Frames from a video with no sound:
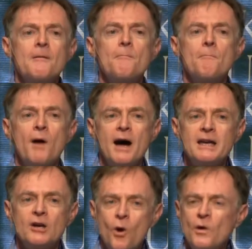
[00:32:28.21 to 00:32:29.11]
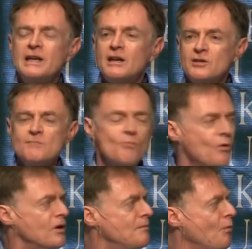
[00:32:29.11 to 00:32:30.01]
by going into
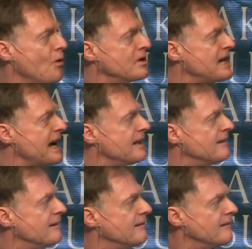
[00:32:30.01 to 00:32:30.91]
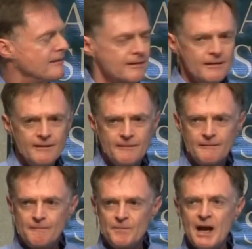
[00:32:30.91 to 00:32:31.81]
more and more debt.
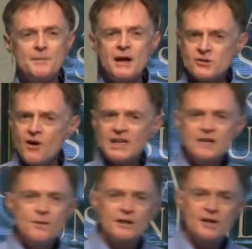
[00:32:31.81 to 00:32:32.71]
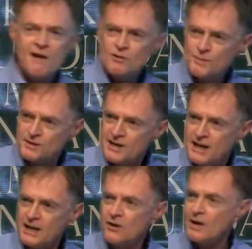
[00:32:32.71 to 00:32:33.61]
Now, I'm not talking about government
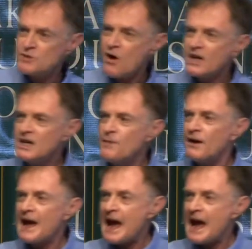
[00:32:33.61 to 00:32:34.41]
debt here. I'm talking about